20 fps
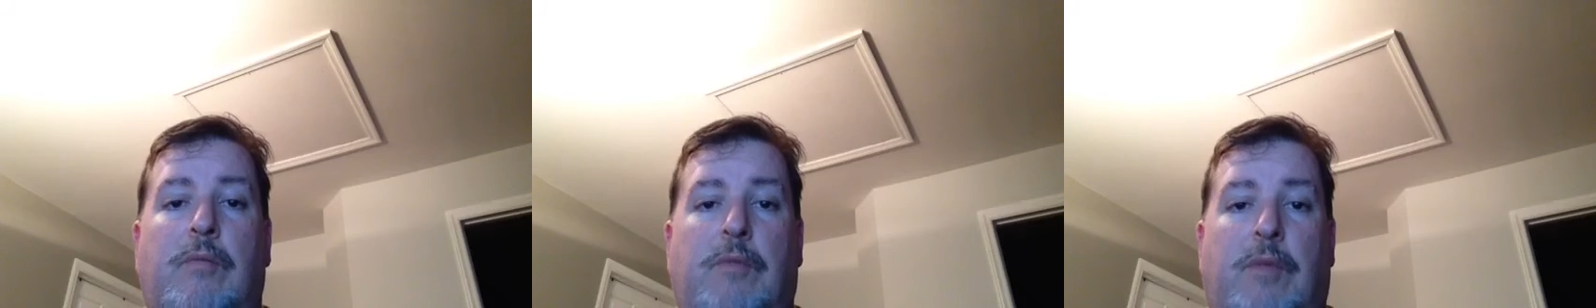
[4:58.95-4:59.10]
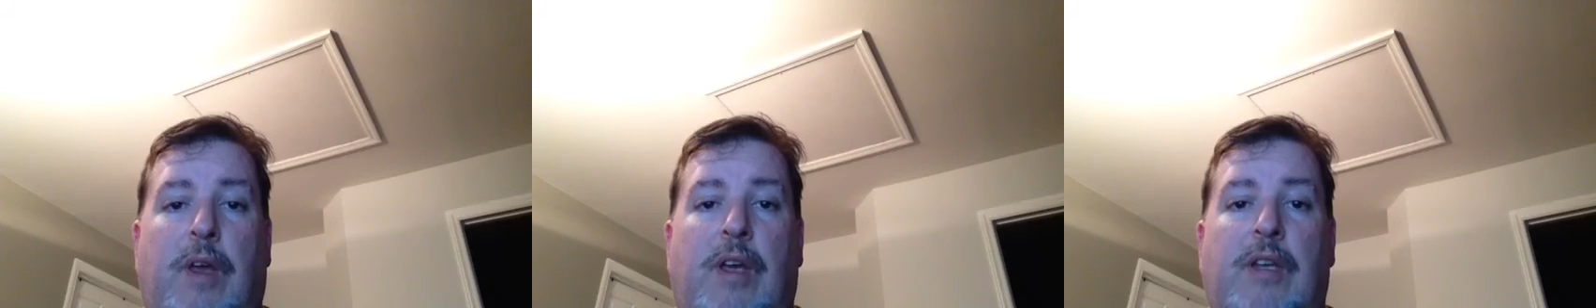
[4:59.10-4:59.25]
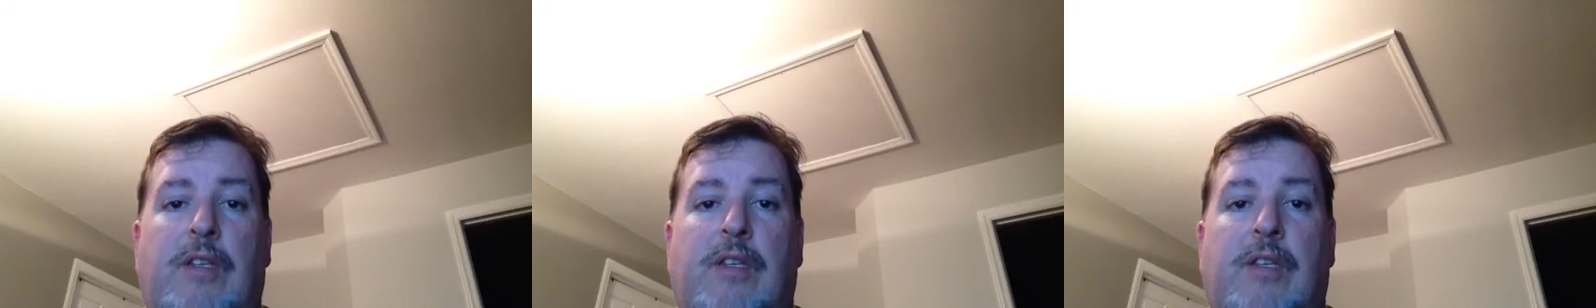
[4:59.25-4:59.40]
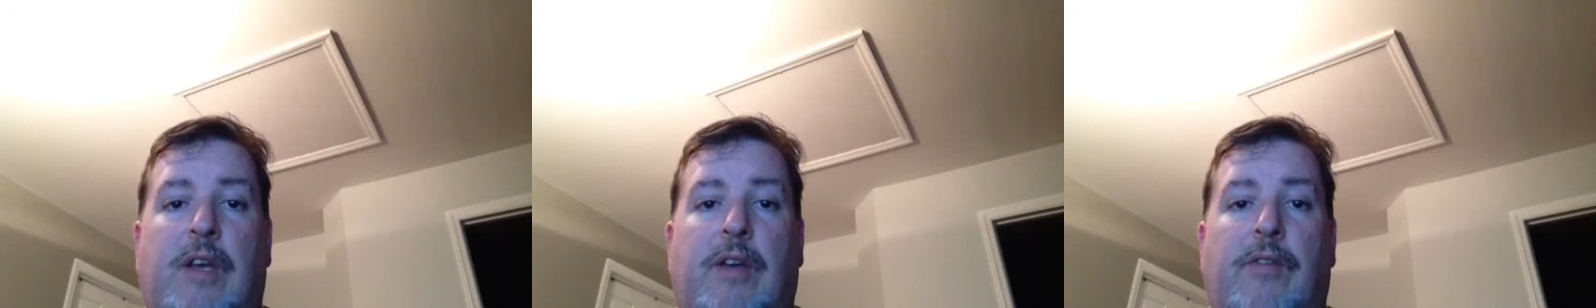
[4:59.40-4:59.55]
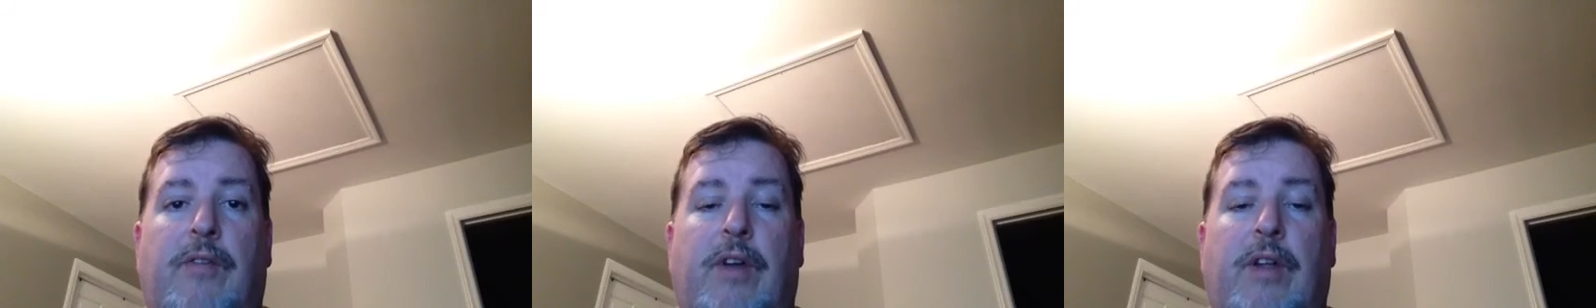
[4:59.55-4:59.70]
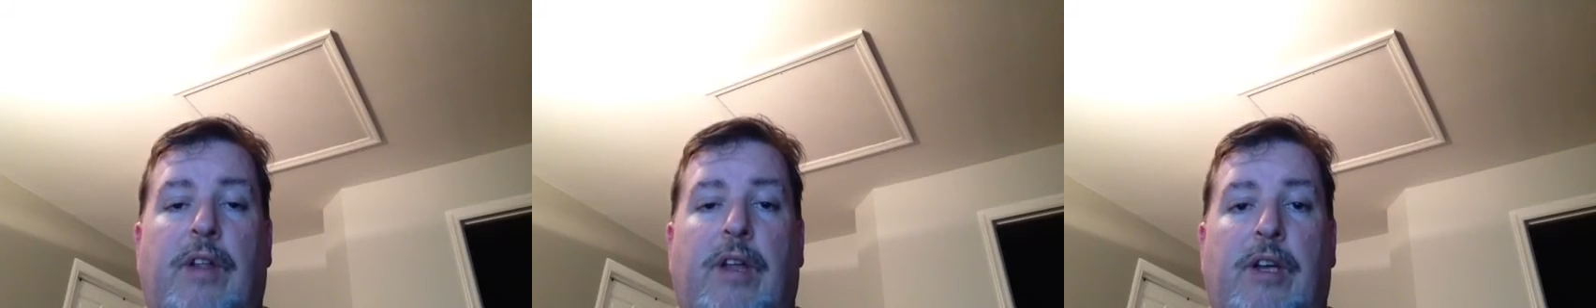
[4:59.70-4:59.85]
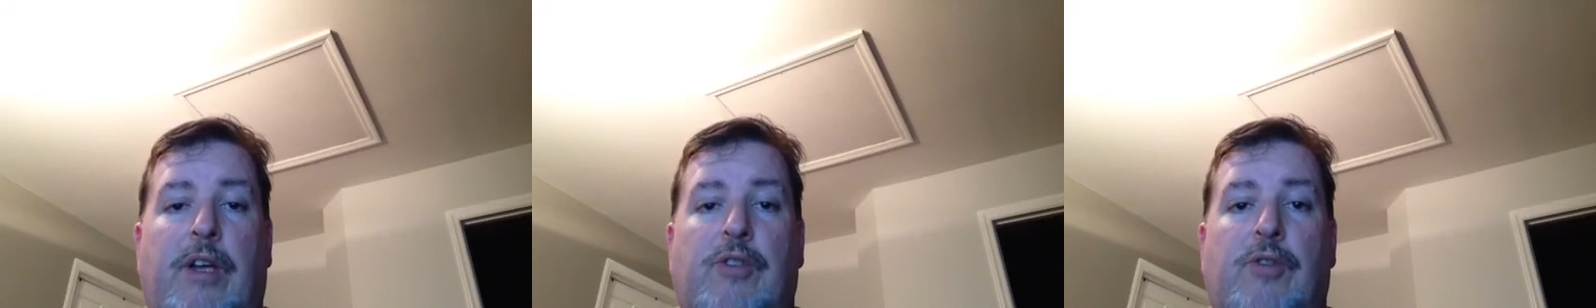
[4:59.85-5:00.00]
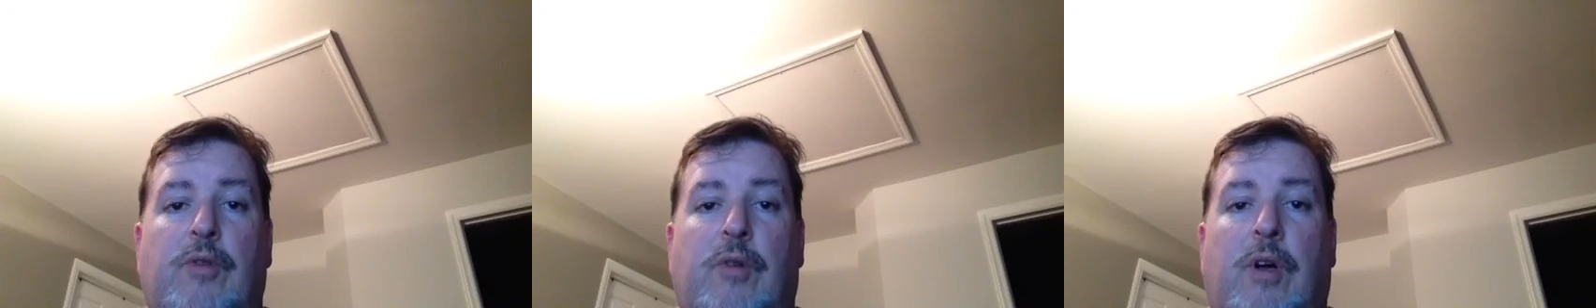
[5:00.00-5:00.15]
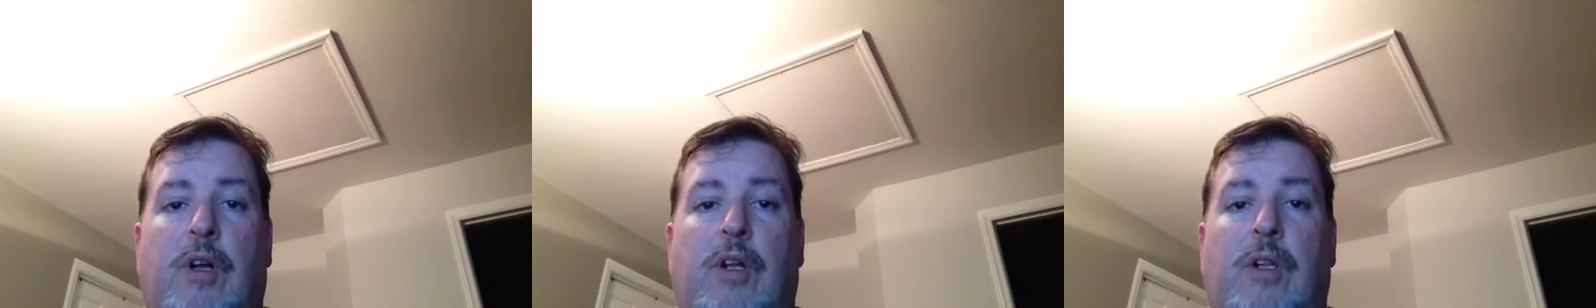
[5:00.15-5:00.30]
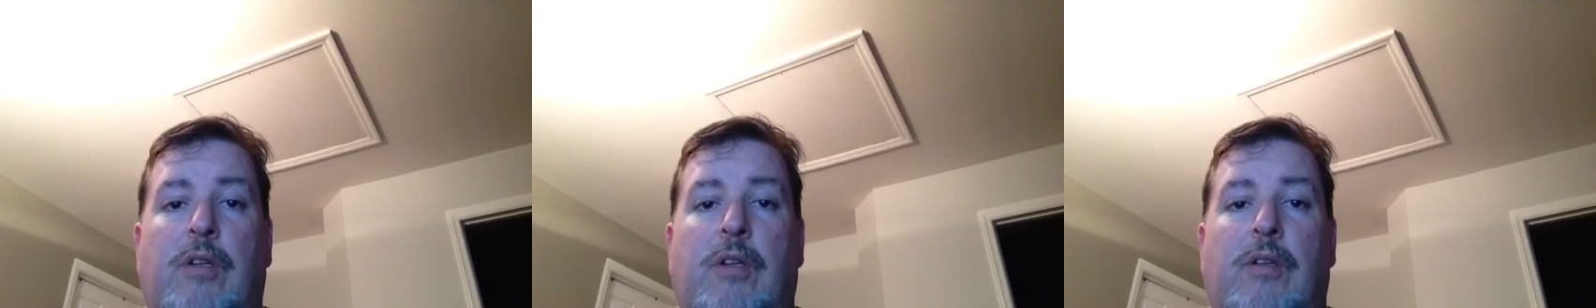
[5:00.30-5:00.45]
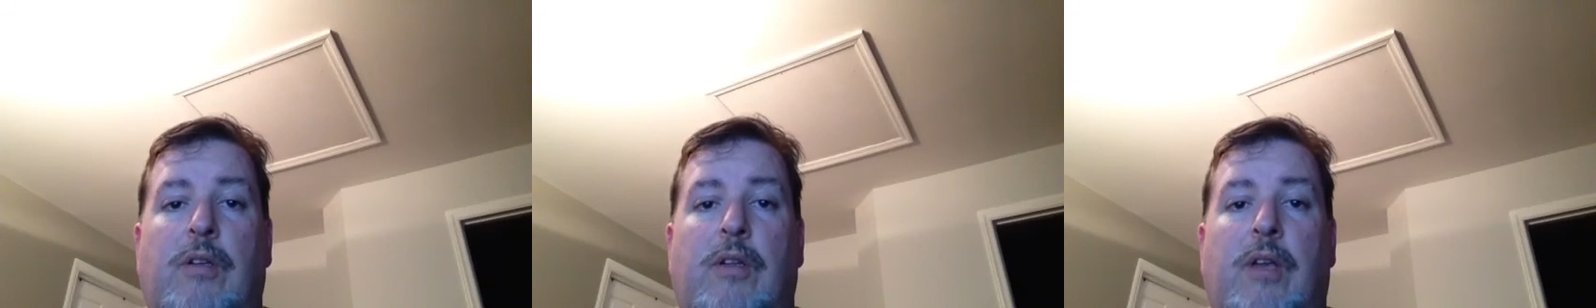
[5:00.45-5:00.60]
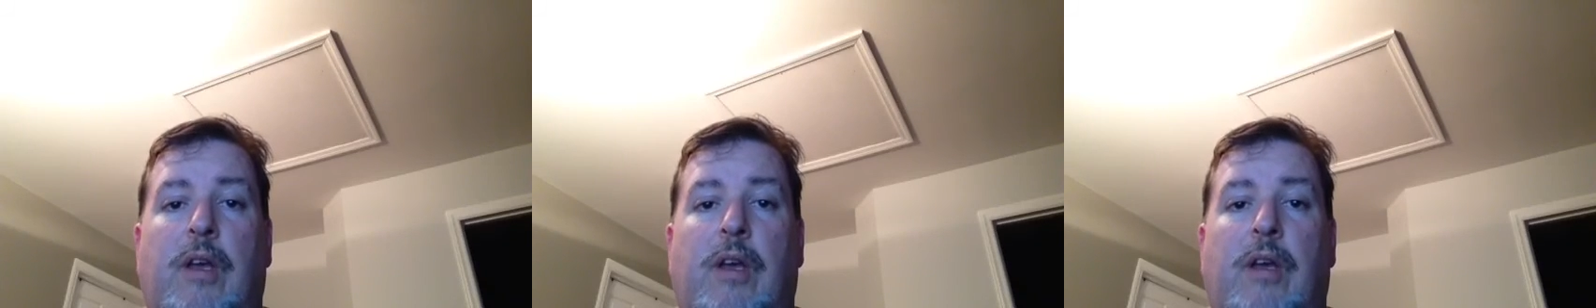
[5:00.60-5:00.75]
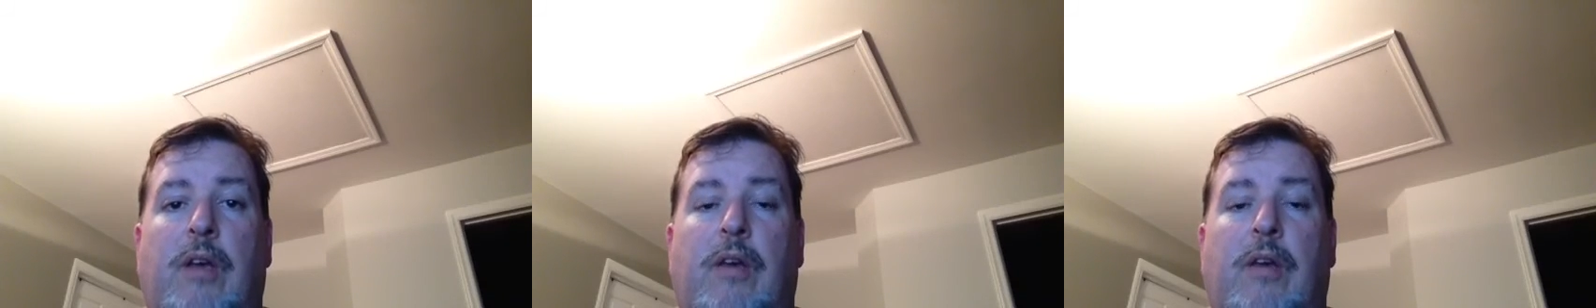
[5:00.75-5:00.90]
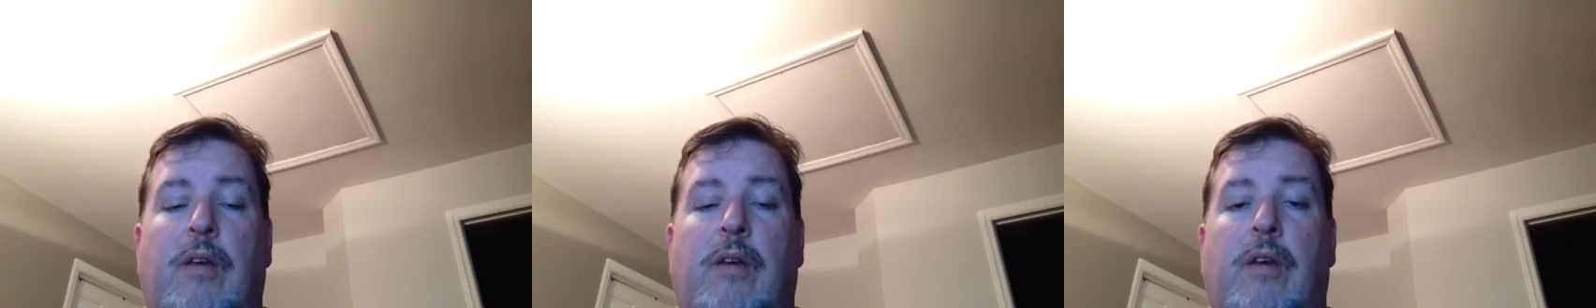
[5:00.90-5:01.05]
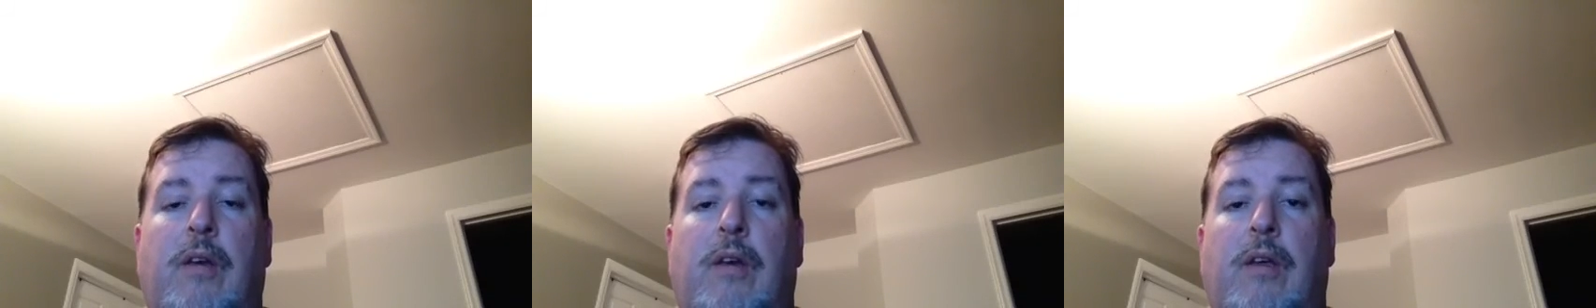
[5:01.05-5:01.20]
Thanksgiving, a national holiday